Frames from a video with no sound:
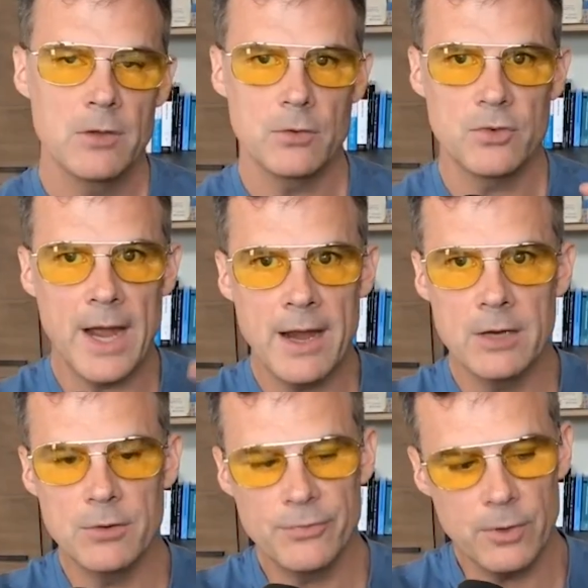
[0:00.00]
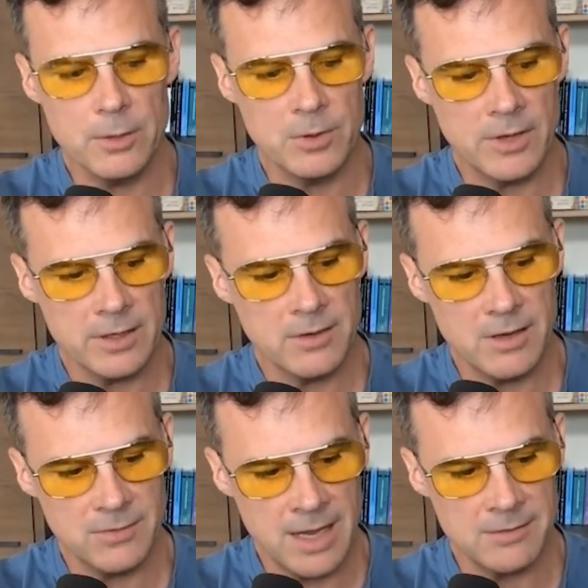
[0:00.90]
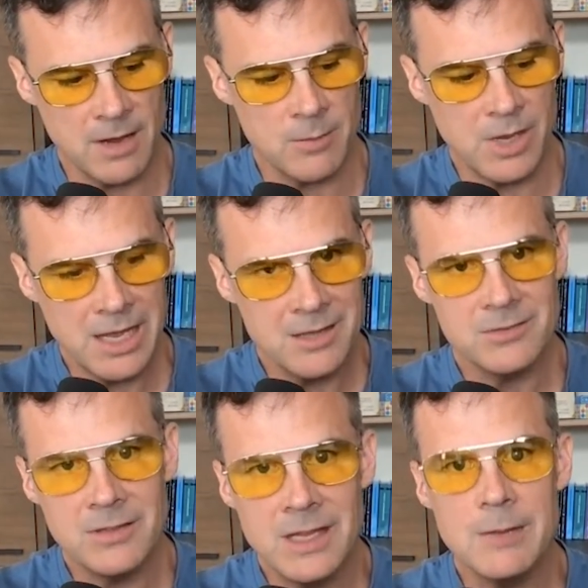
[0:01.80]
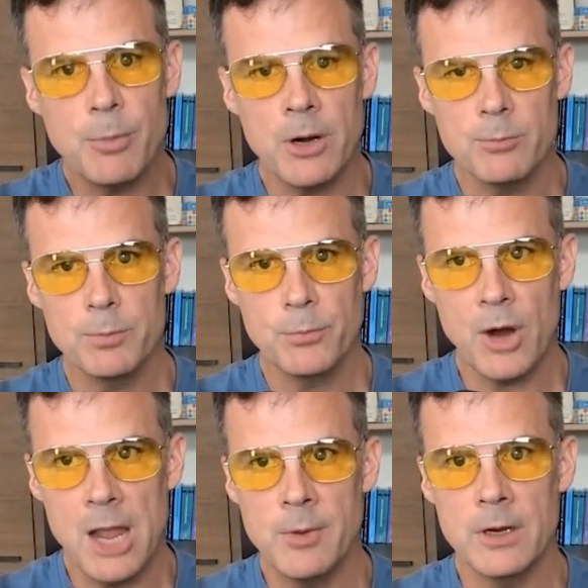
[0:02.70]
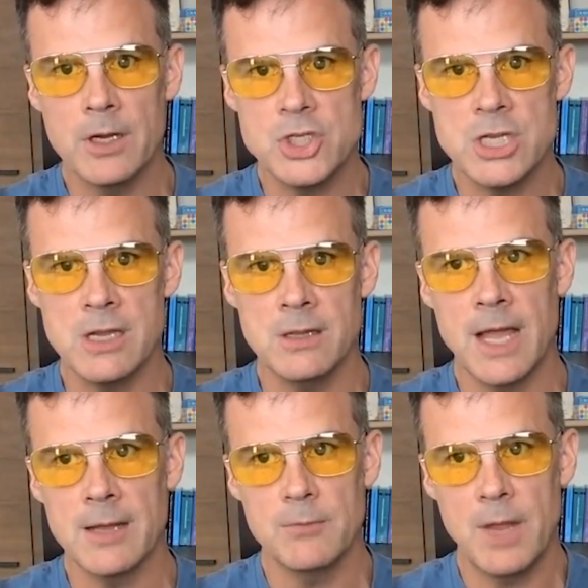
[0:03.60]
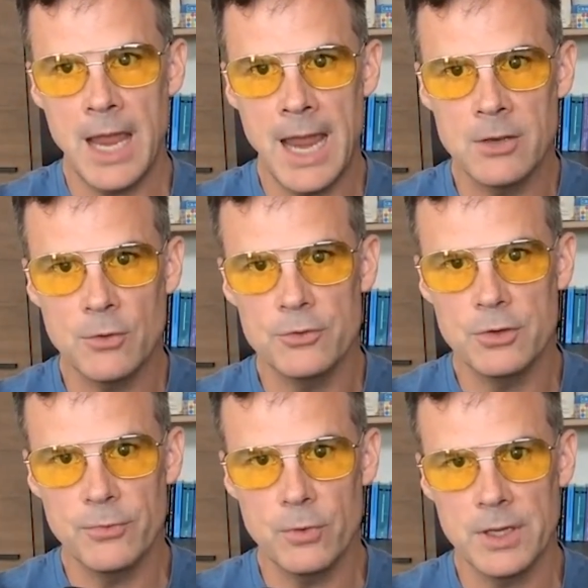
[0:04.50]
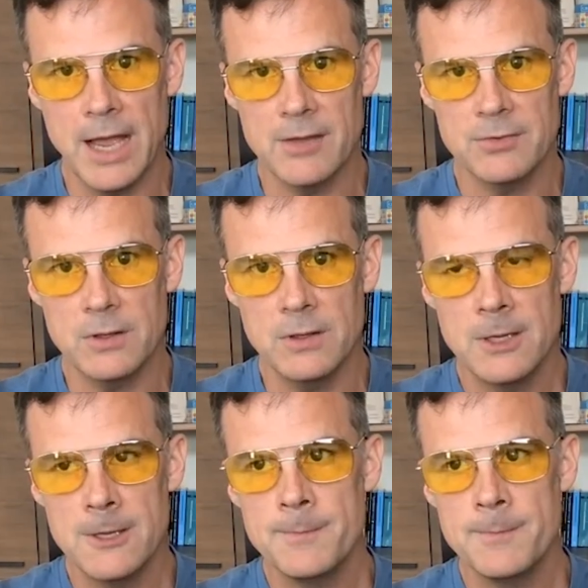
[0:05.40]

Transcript: So dihydrofolate reductase enzyme is the primary gene that handles your folic acid.